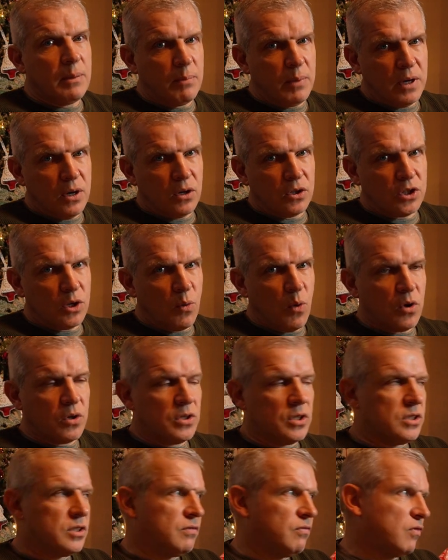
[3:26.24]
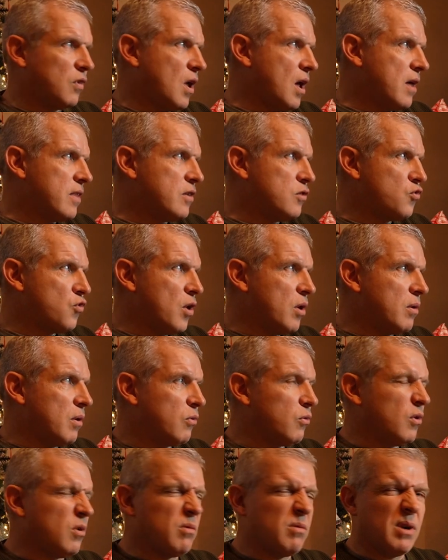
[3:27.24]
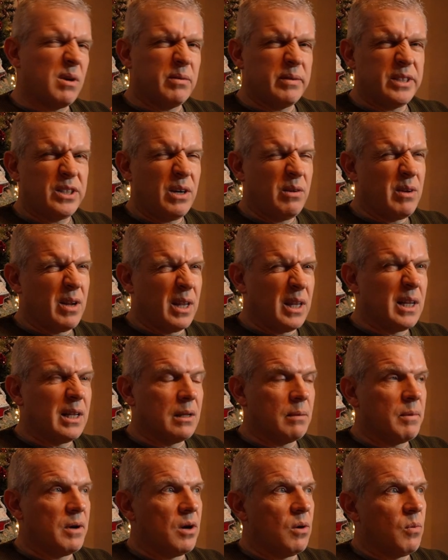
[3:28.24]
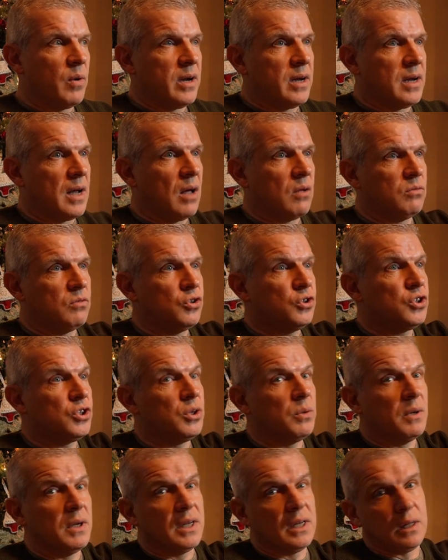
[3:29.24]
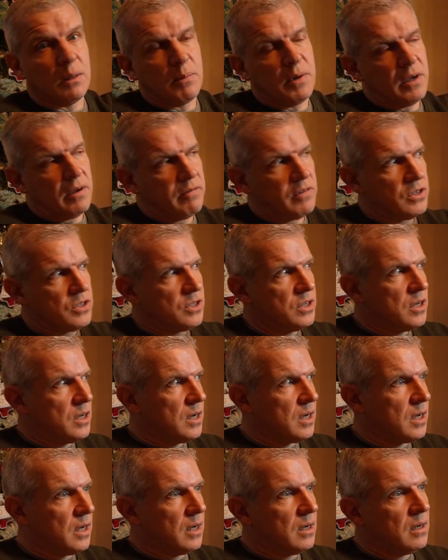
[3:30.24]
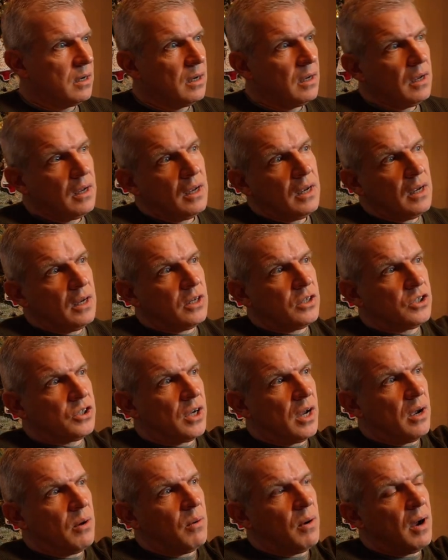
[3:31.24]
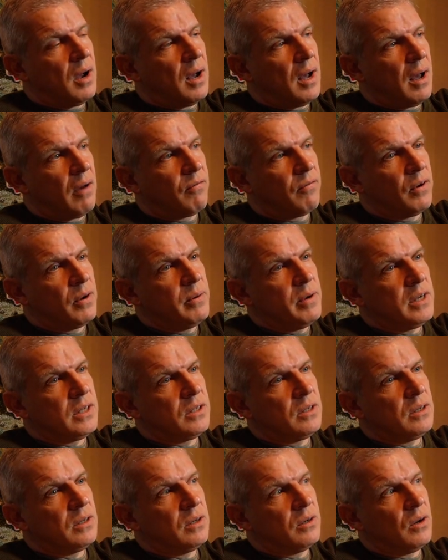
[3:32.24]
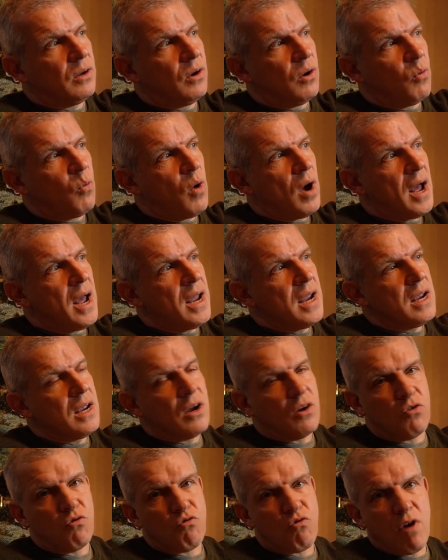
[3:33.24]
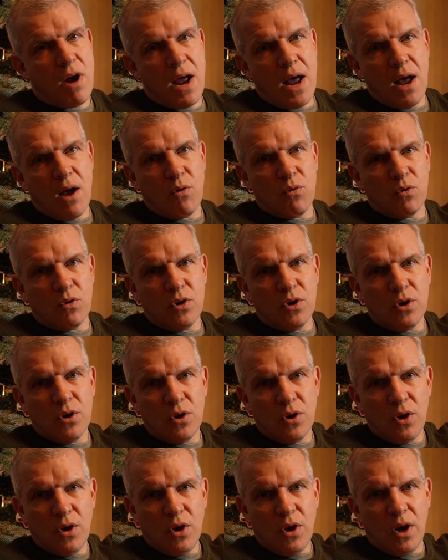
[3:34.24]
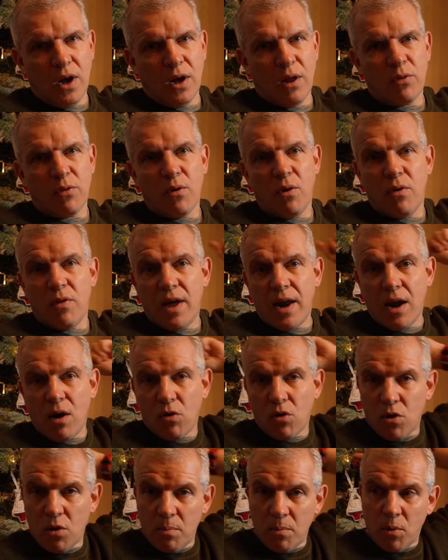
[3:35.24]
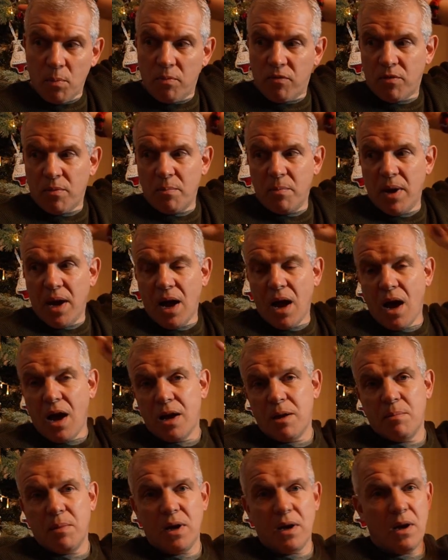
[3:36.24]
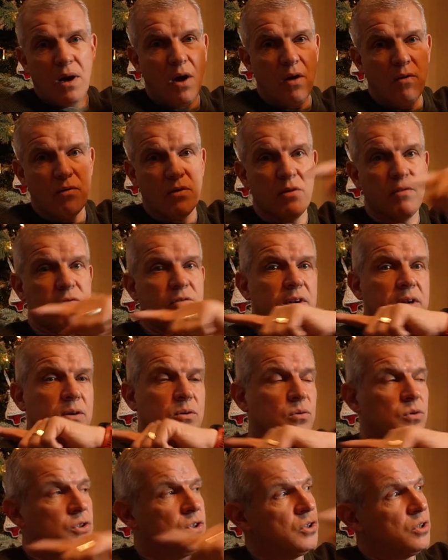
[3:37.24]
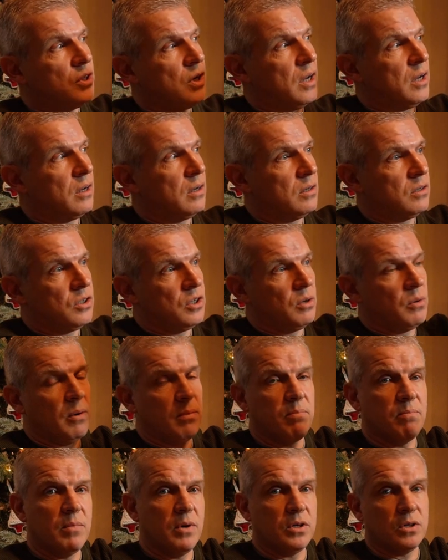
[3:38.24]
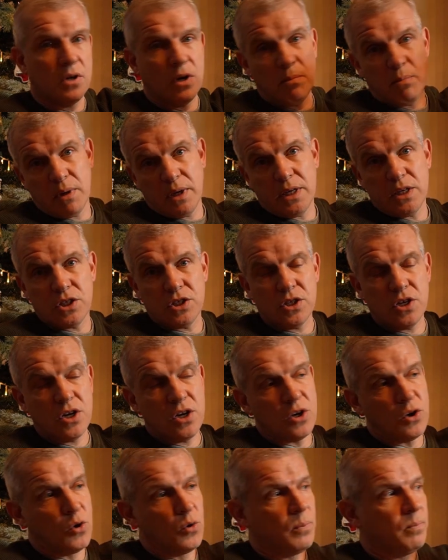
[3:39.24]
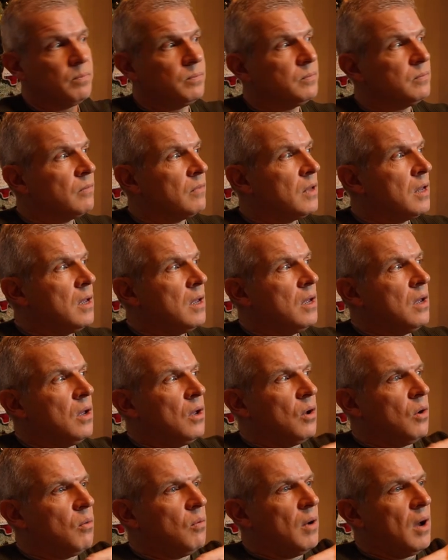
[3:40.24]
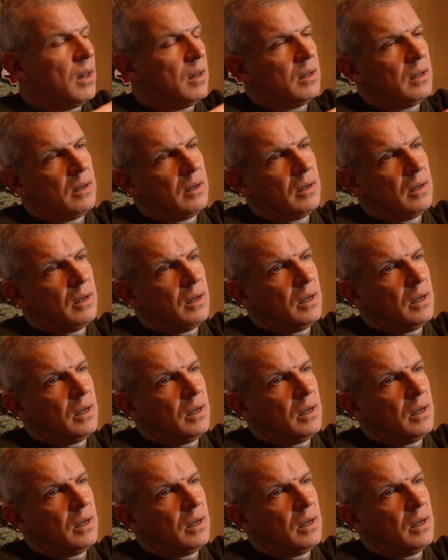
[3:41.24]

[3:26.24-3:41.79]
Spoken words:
because I wanted to fly the drone, I thought, well, it's only a little bit of wind, I'll just do a little bit of a circuit. So I flew it away and round, and I thought, then I'll come up from behind me over the fields and do a complete circle. Well,